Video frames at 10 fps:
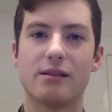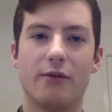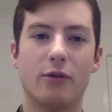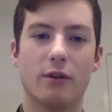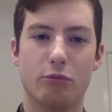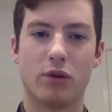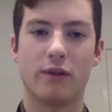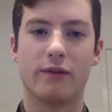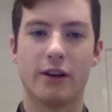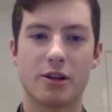level of
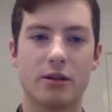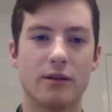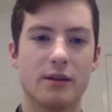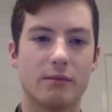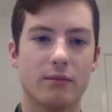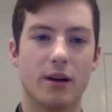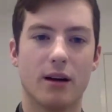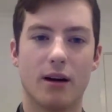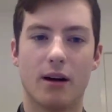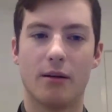professionalism,
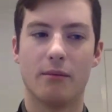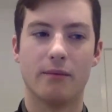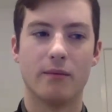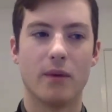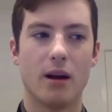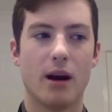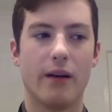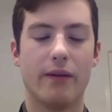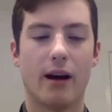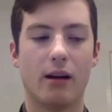and
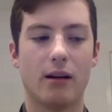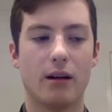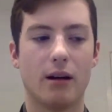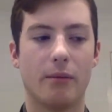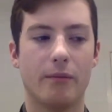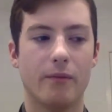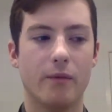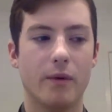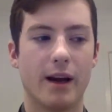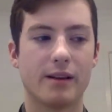that
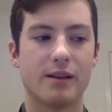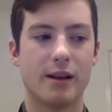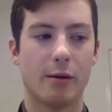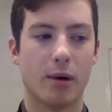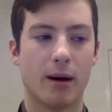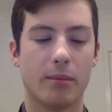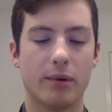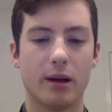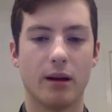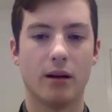next step up
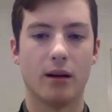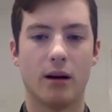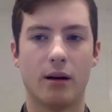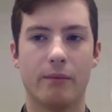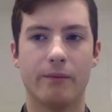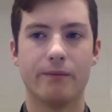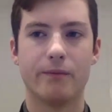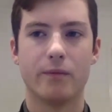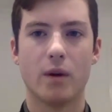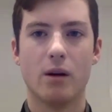in
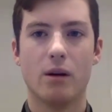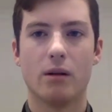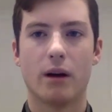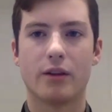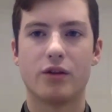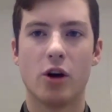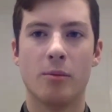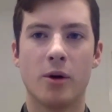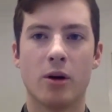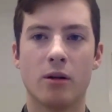like
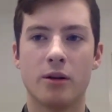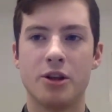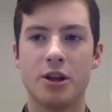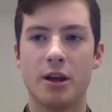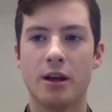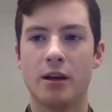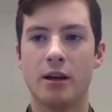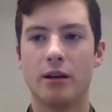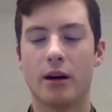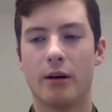
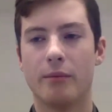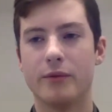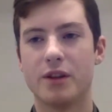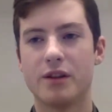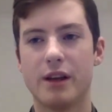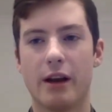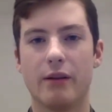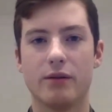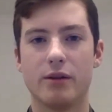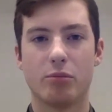terminology, just
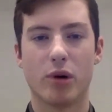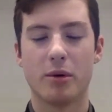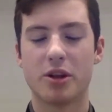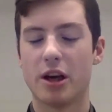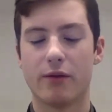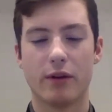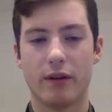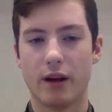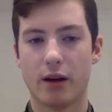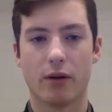pretty much
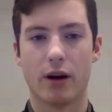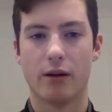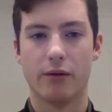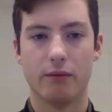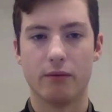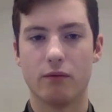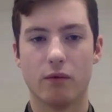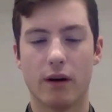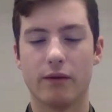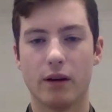everything around
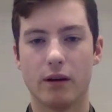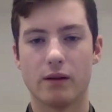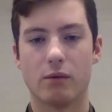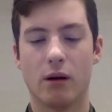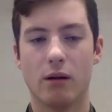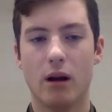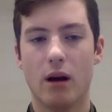reffing as well.